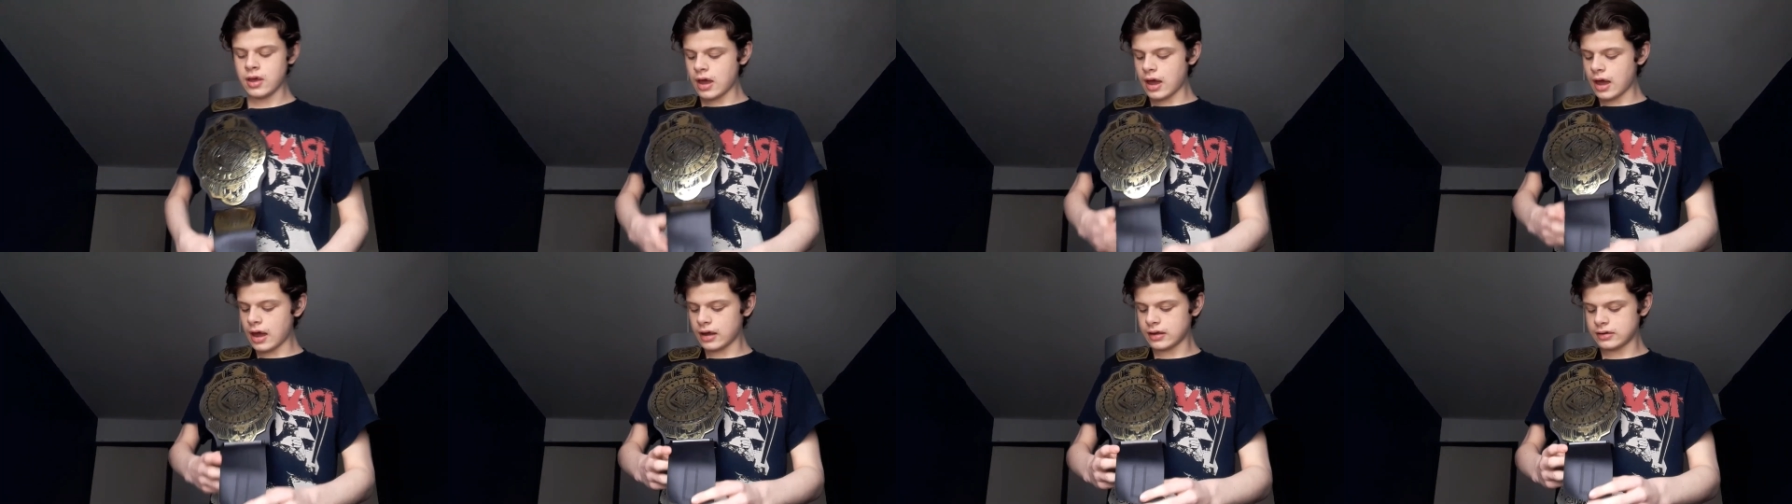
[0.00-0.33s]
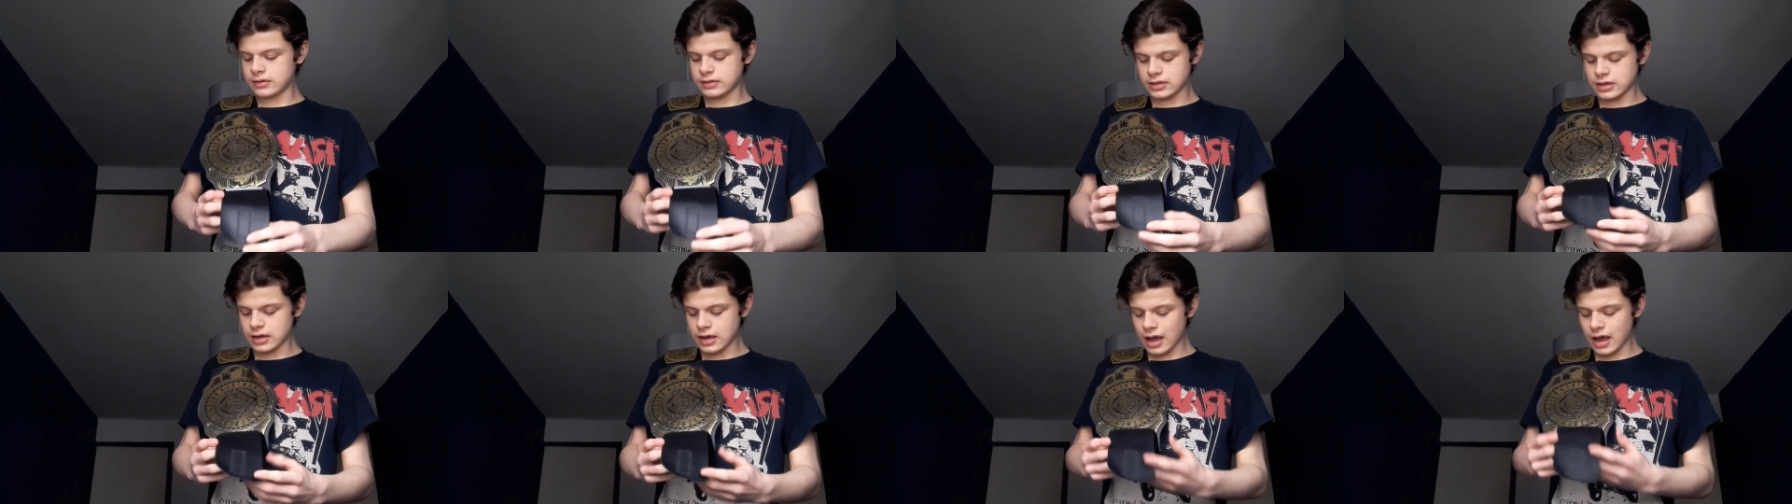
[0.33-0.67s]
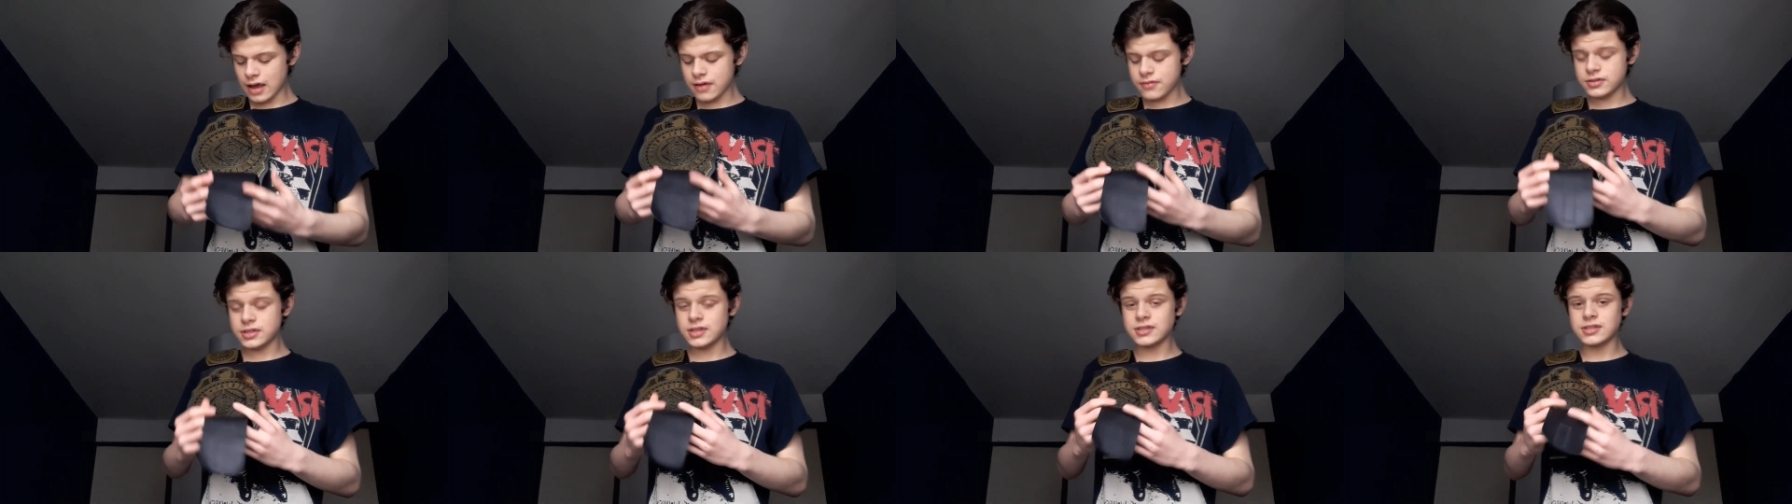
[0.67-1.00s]
And
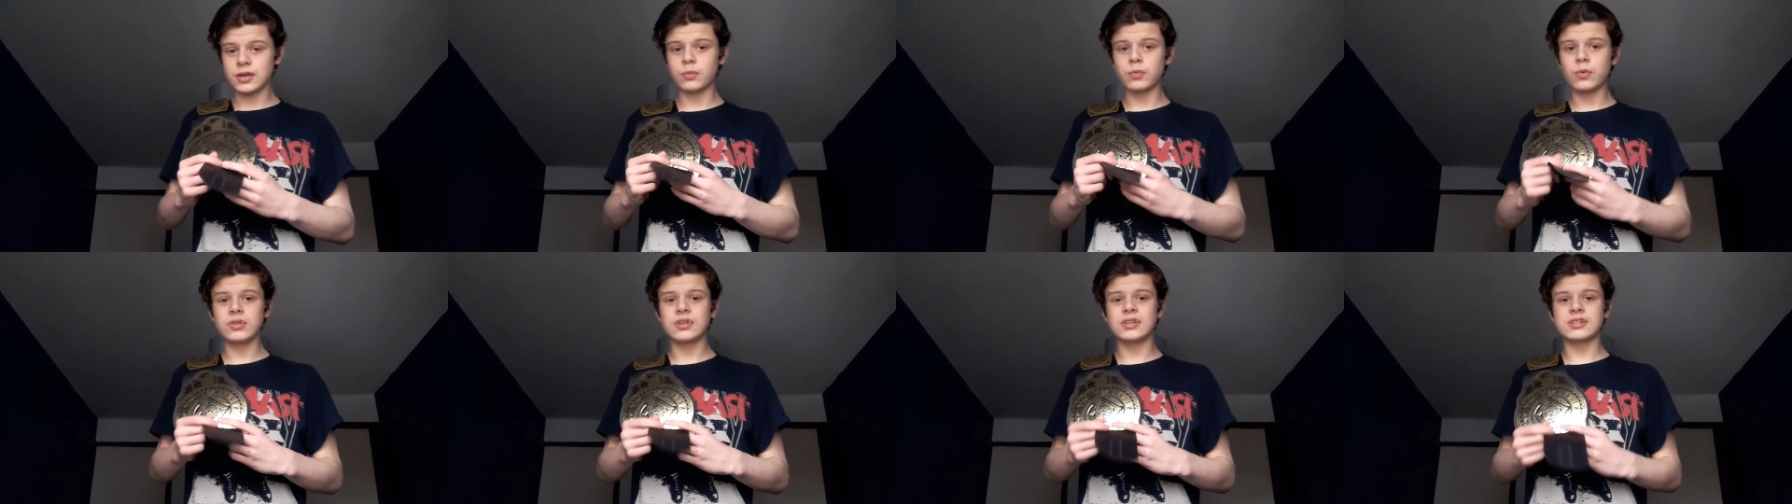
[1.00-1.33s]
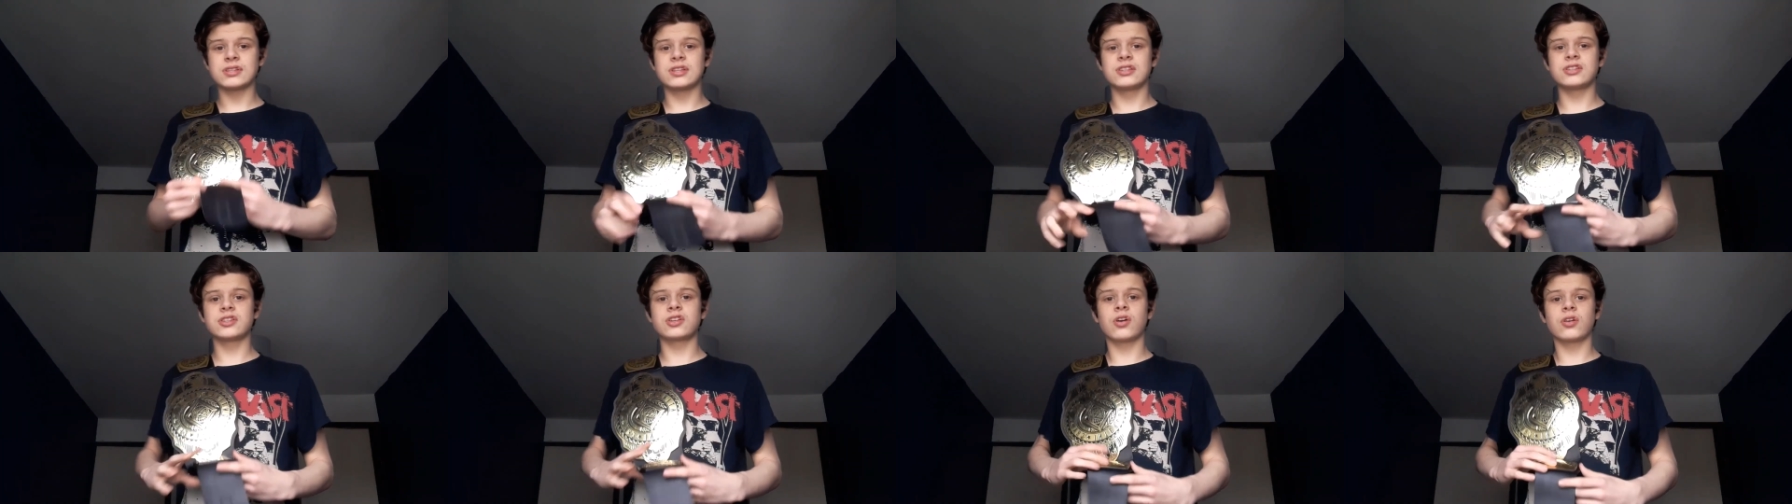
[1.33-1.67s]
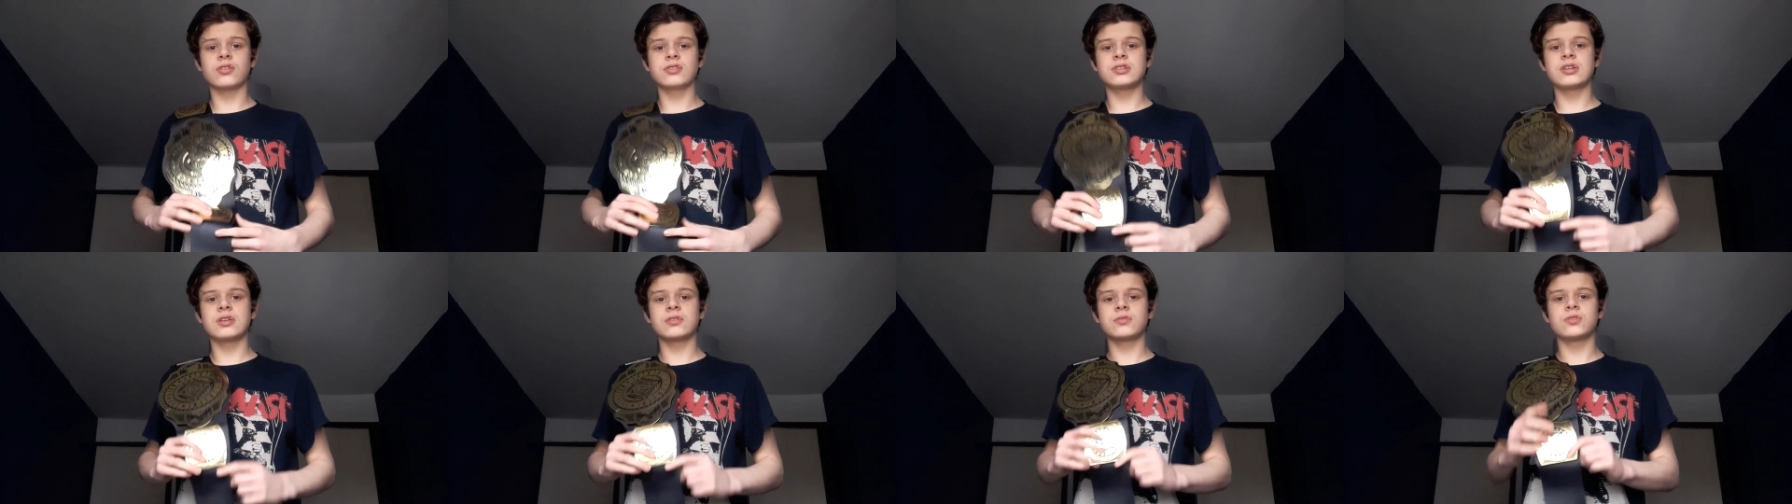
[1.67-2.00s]
ever since I won this
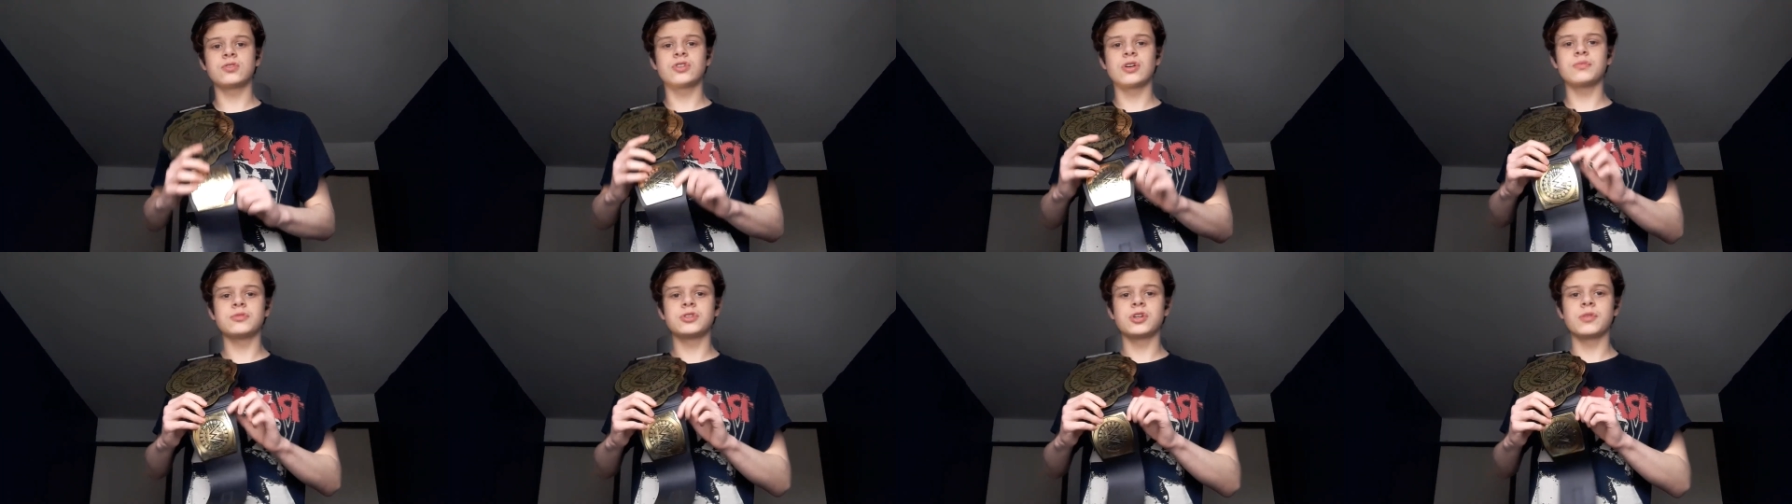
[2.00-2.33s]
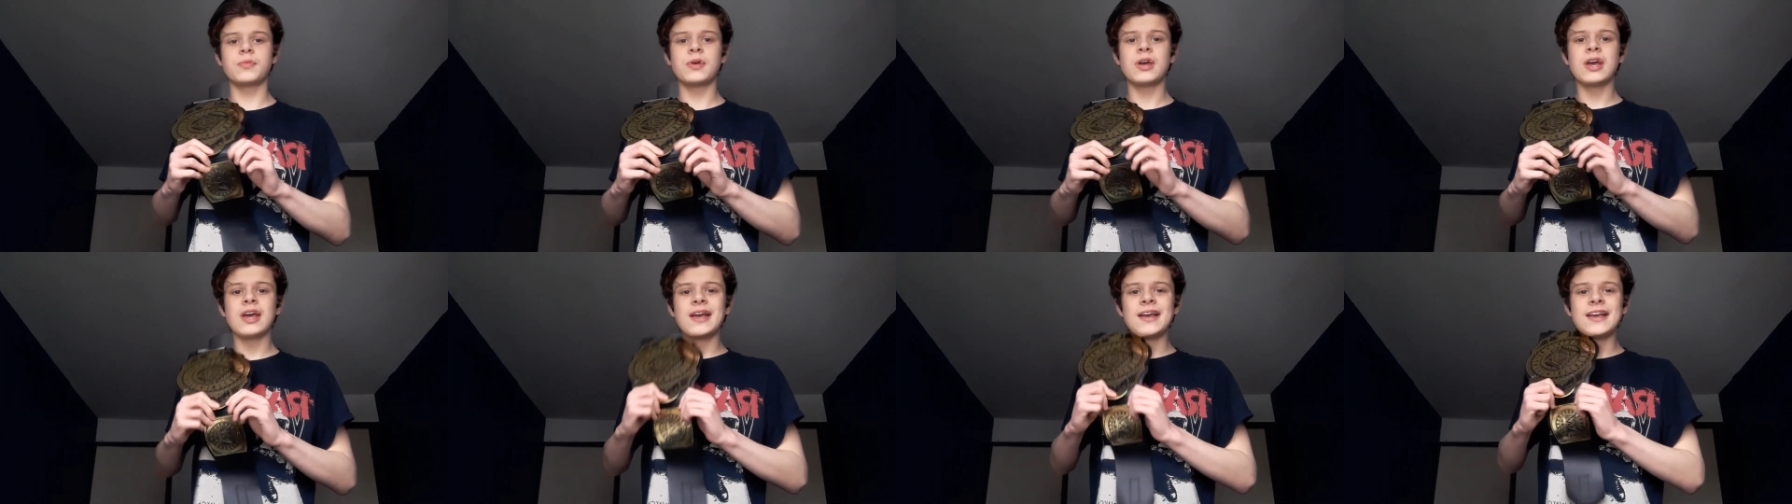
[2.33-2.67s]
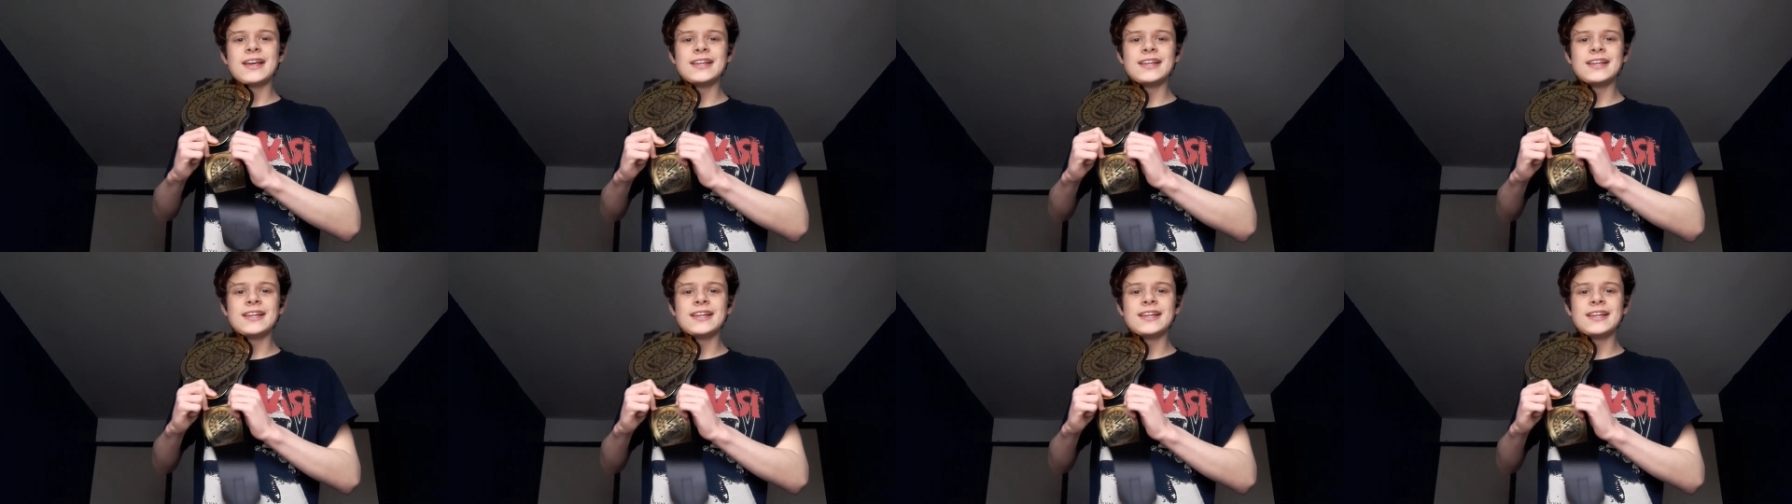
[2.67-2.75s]
Intercontinental Championship,